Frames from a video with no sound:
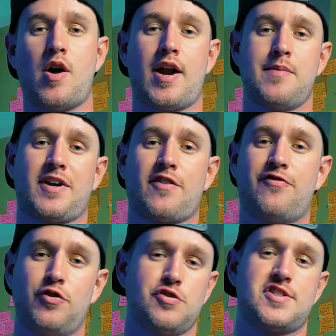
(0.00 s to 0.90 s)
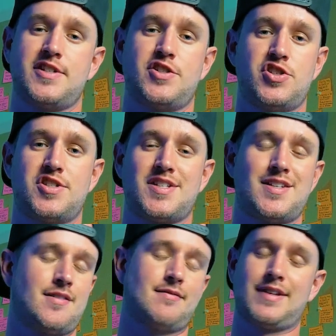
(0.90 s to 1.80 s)
know how to make a full CG
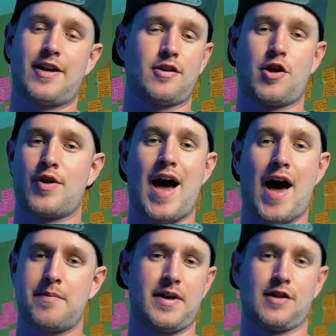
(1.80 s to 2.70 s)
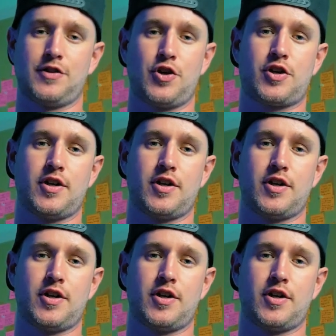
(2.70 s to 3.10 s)
scene, let alone how to make it look